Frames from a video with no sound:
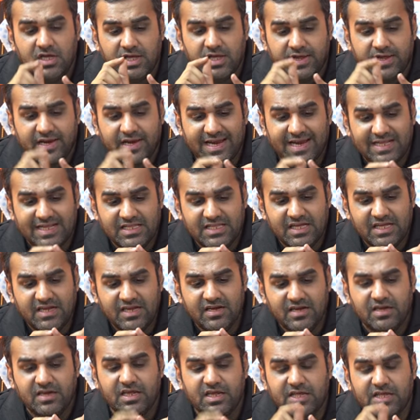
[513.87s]

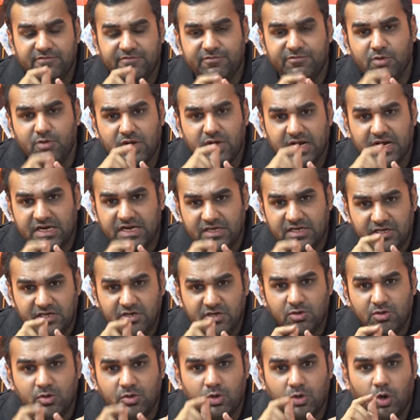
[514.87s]
Rather, if you
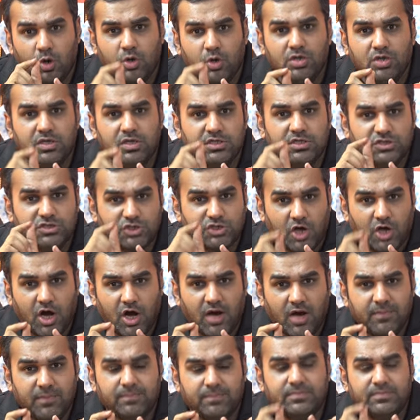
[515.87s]
continue on your
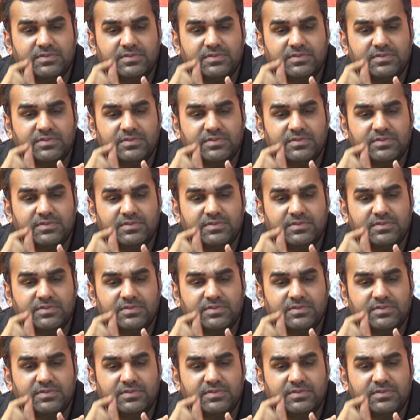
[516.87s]
job,